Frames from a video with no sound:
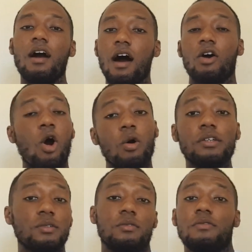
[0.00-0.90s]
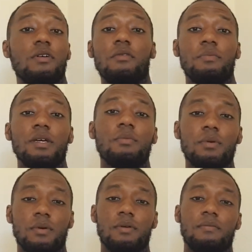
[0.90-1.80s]
can't coexist with other
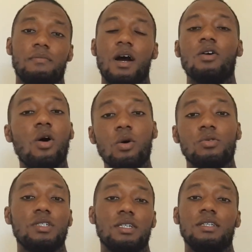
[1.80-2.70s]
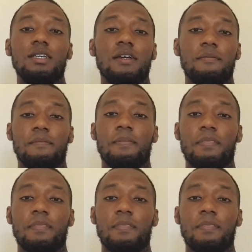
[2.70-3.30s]
people. I've got OCD.